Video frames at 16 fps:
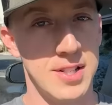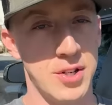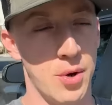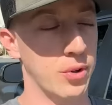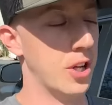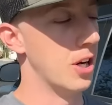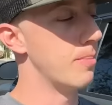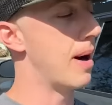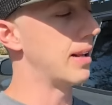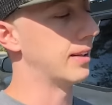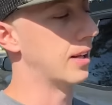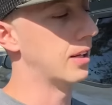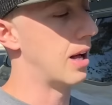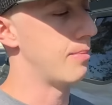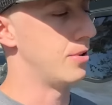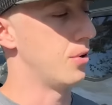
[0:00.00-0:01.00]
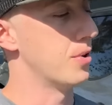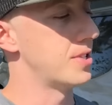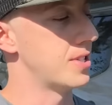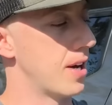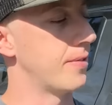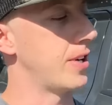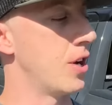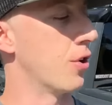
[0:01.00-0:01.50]
So little by little, I've been doing
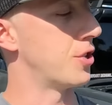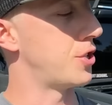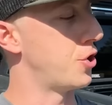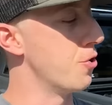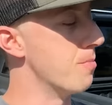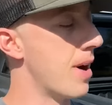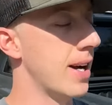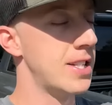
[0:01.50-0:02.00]
stuff here to my